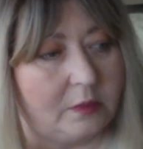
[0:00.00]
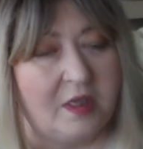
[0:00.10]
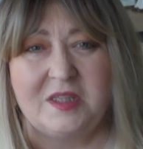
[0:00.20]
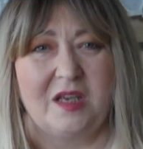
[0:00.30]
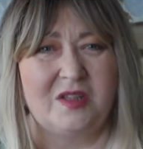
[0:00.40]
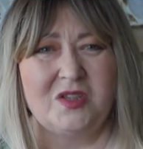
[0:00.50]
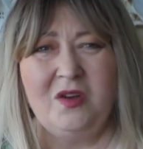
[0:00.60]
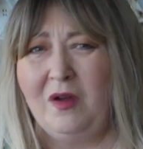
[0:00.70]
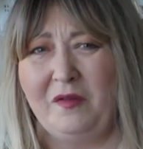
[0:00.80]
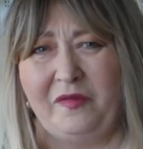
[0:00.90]
it's it's
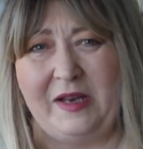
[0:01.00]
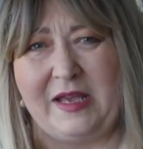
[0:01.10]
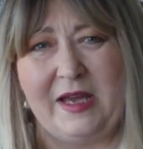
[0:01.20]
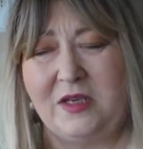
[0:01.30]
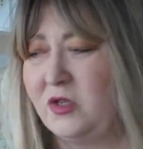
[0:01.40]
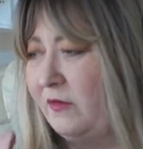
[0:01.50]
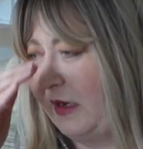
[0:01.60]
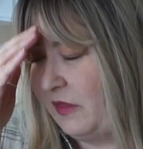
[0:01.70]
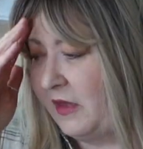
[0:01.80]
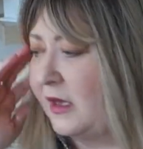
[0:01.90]
not affiliated or
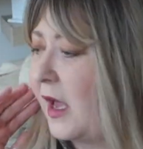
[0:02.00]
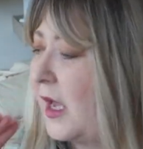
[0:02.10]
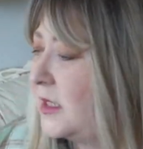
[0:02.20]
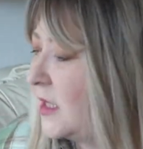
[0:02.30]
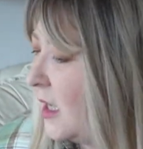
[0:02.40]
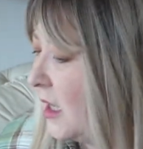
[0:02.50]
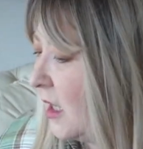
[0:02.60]
anything, guys.